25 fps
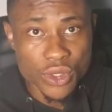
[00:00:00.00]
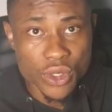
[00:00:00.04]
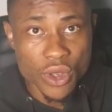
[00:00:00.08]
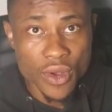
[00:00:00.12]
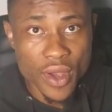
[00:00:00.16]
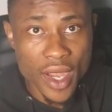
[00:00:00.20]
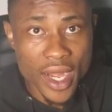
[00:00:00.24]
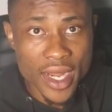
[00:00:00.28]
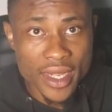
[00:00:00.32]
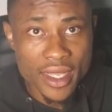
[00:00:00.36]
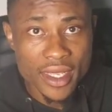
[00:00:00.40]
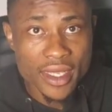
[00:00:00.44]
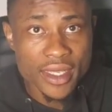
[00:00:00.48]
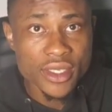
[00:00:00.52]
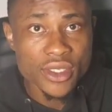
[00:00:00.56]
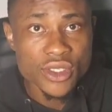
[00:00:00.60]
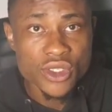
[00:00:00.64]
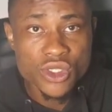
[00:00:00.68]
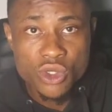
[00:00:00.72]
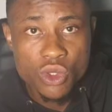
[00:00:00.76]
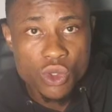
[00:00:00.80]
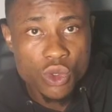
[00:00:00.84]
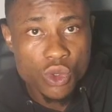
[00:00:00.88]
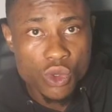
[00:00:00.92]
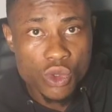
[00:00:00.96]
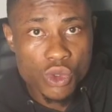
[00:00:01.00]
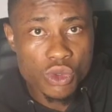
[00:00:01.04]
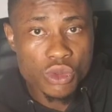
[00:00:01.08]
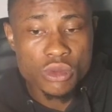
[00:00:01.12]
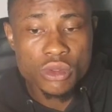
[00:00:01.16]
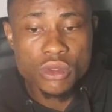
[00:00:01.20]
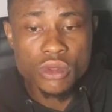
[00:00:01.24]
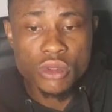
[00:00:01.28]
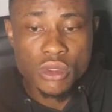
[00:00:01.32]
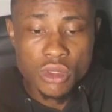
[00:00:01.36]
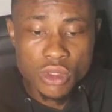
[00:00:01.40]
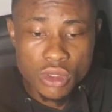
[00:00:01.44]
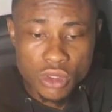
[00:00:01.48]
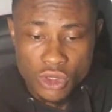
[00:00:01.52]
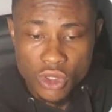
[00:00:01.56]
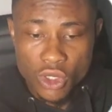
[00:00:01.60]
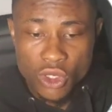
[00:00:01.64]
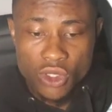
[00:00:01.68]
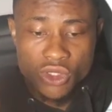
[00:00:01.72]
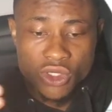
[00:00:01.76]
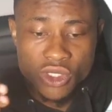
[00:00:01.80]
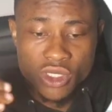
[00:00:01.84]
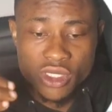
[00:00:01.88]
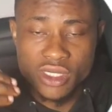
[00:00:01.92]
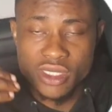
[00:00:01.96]
All right, so
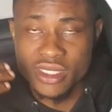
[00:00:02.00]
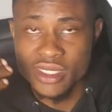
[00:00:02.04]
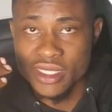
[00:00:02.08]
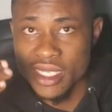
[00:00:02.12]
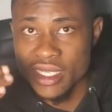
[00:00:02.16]
just